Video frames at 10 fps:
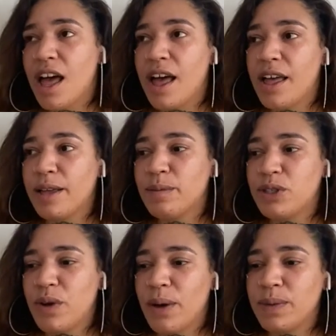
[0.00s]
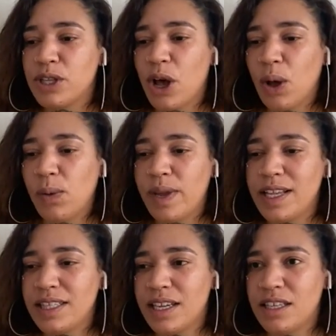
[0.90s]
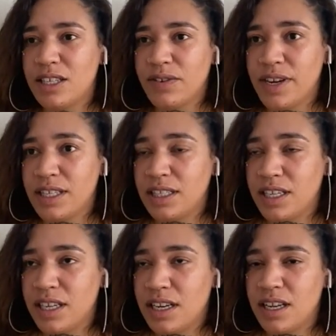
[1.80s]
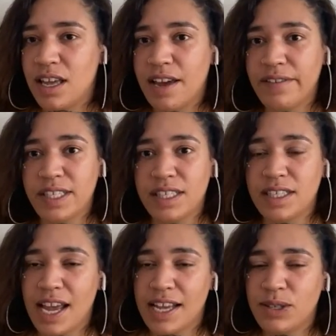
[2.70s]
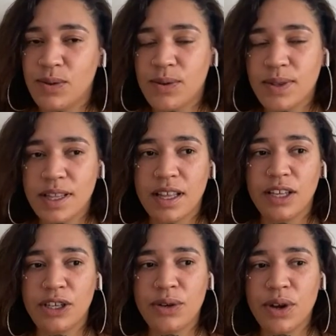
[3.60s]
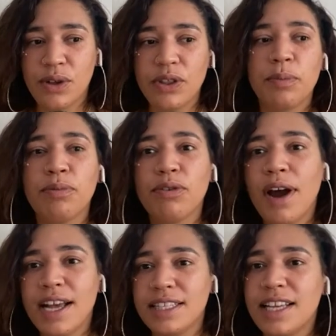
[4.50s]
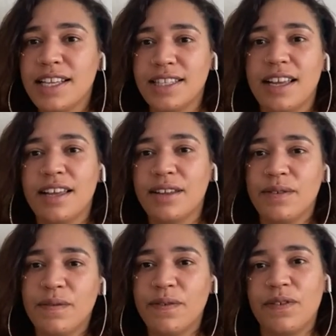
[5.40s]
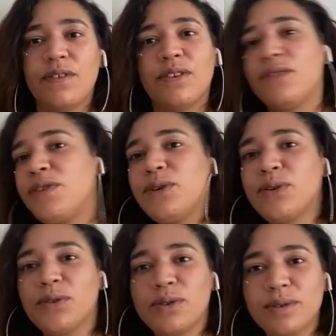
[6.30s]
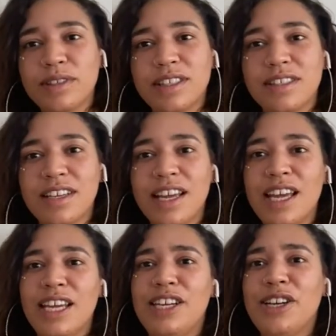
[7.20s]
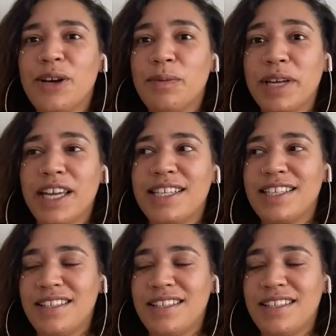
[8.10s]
Um, so I was always interested ever since high school, you know, the process of funerals, you know, because it's